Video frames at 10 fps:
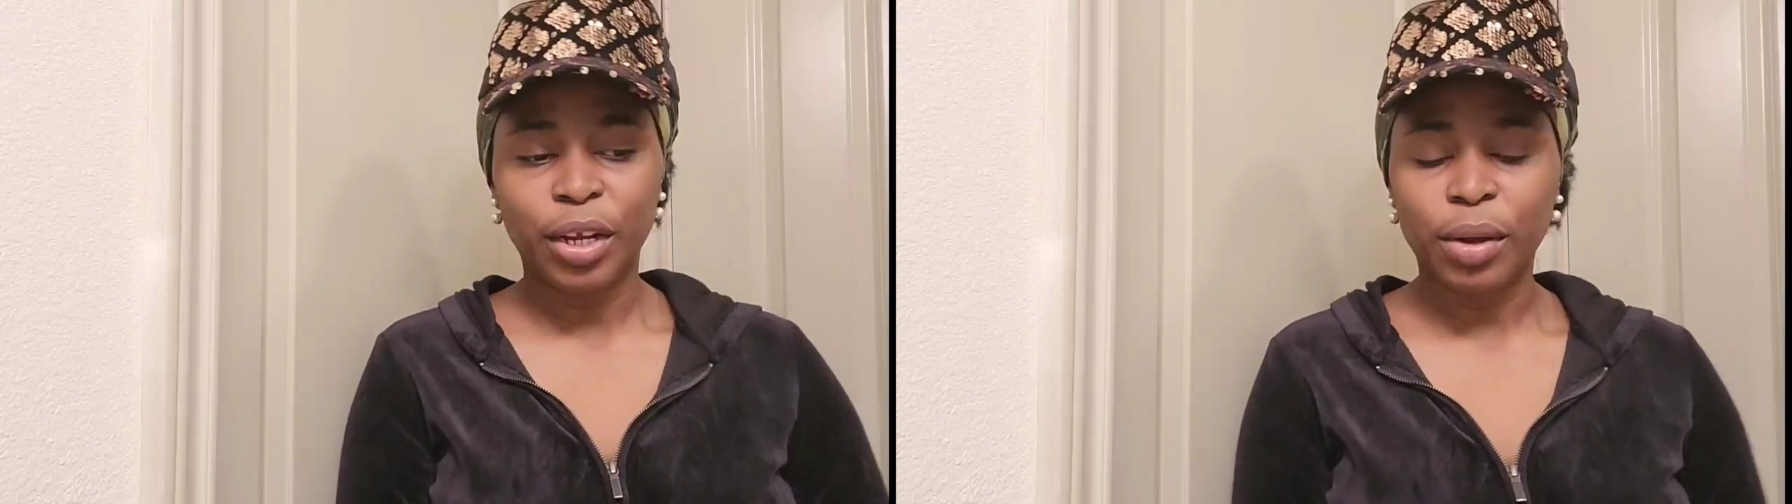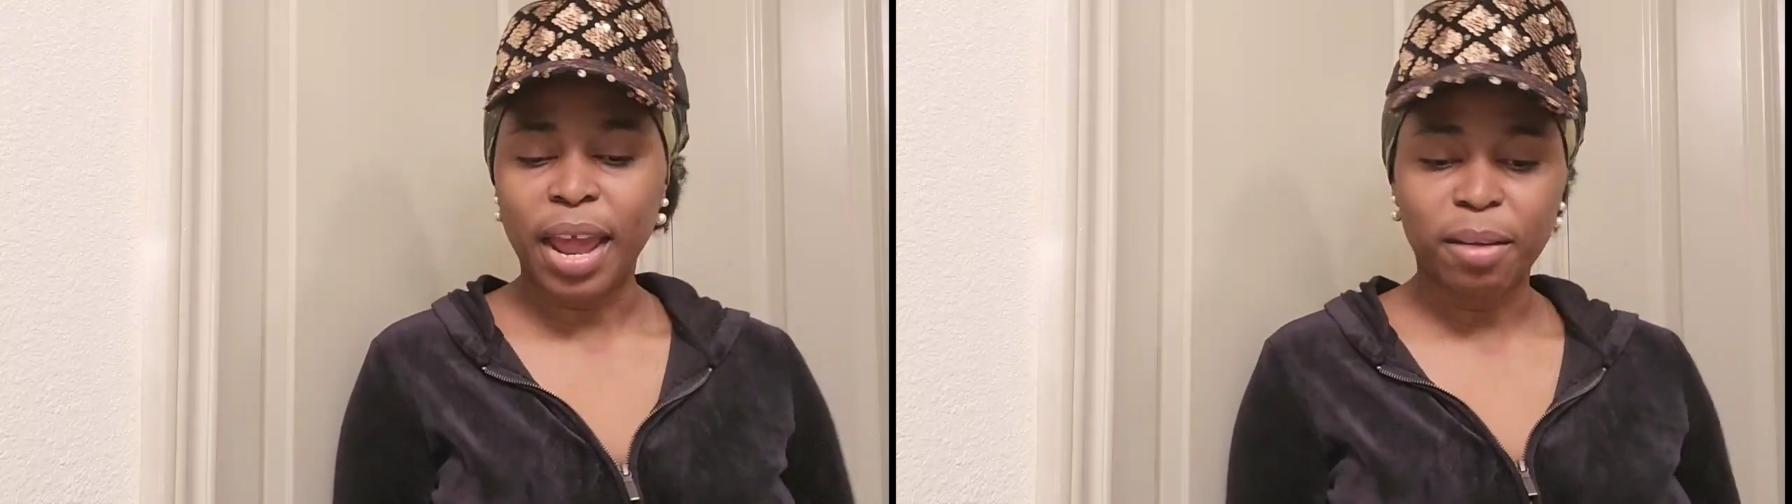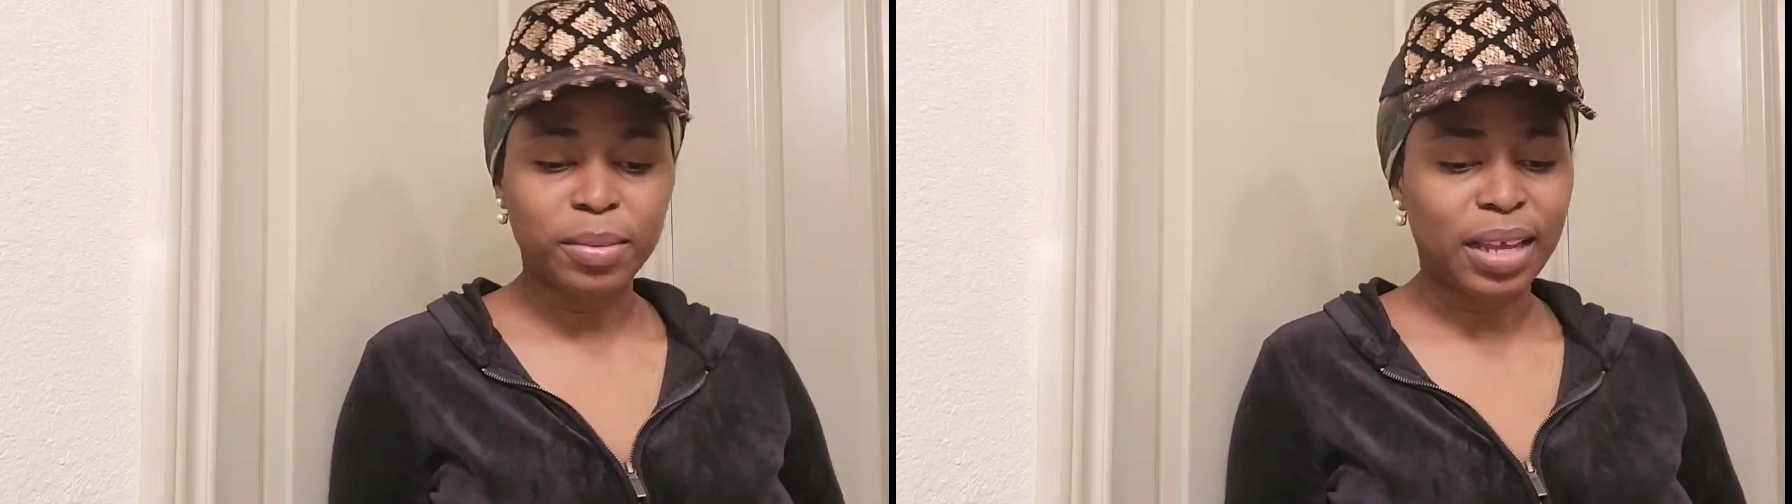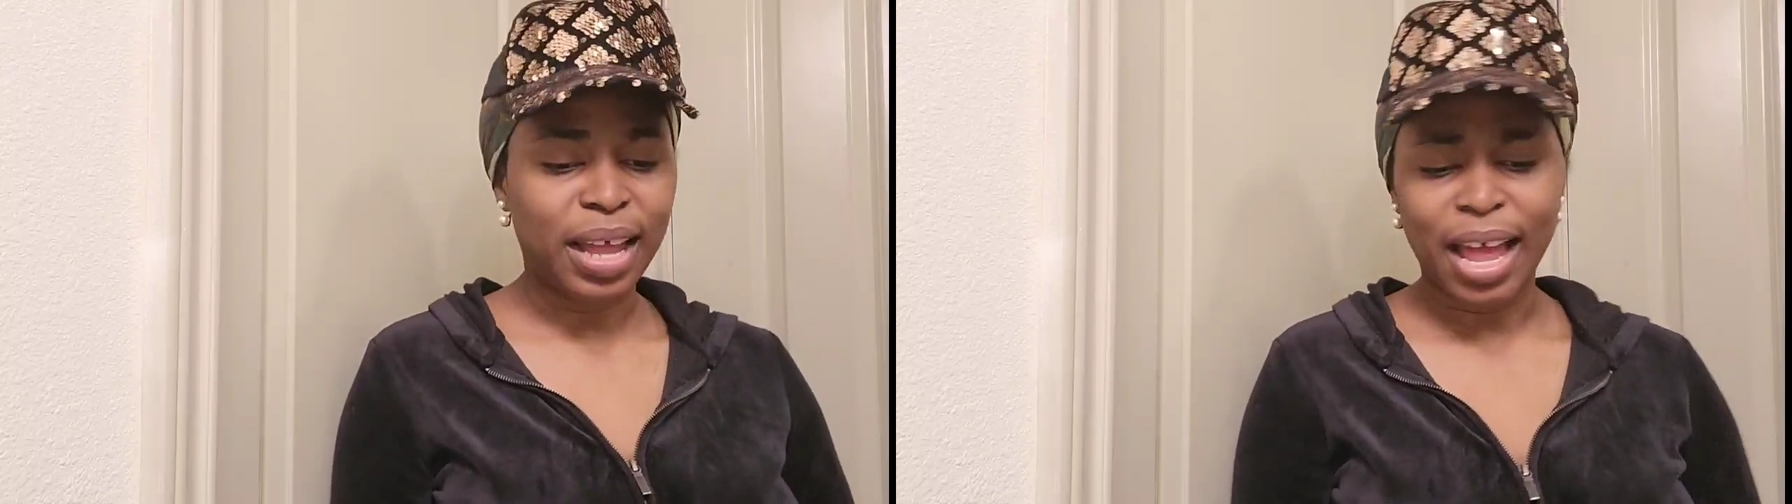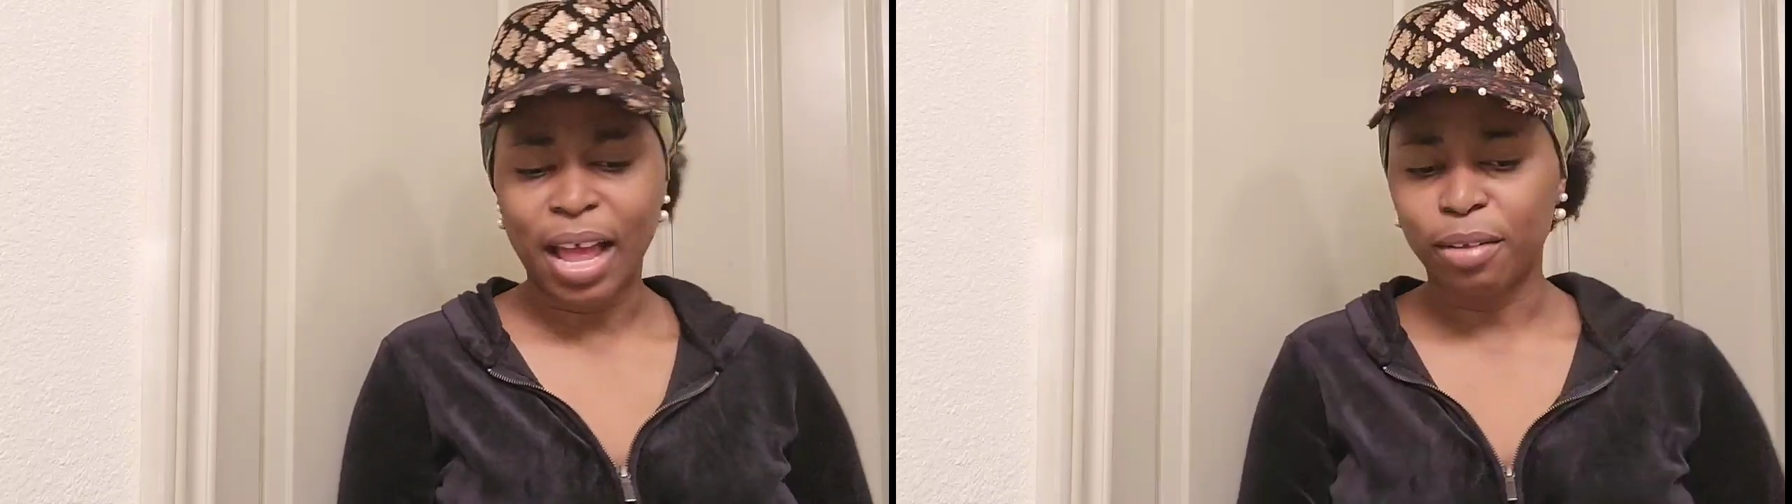you helped
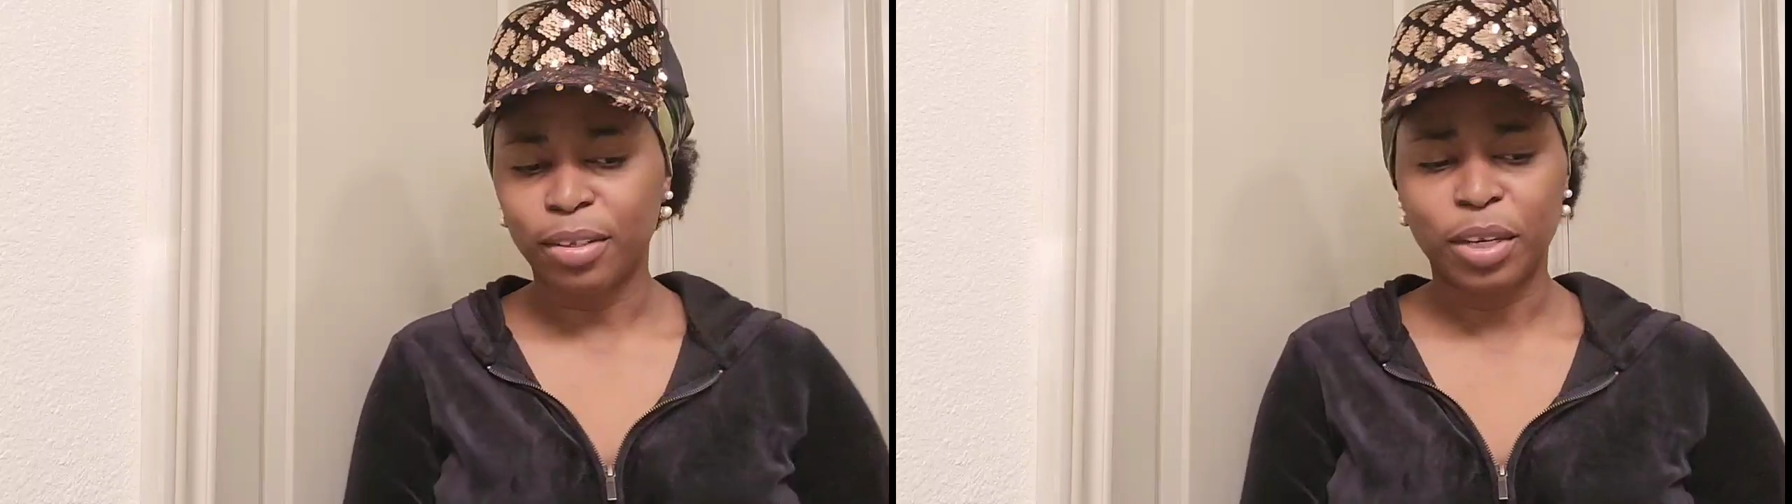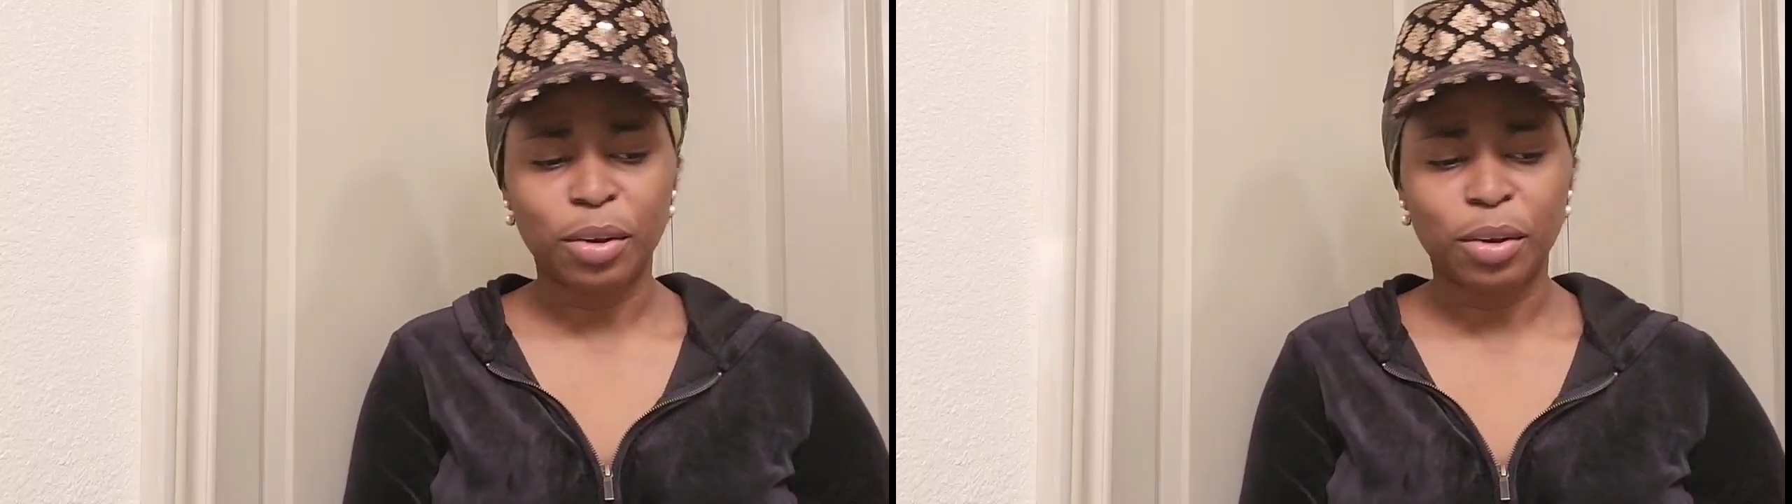her out.